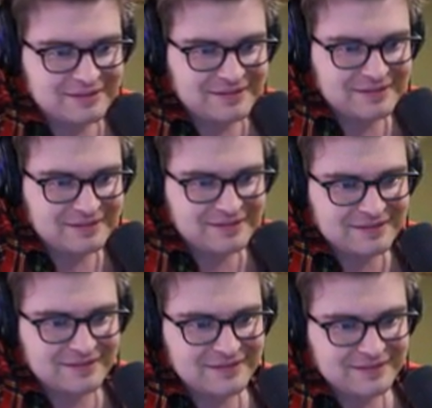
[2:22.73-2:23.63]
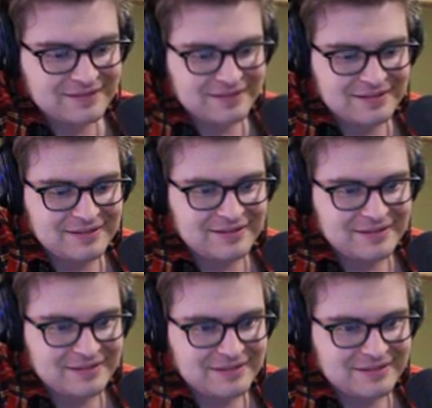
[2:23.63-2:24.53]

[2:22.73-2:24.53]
Nobody speaks.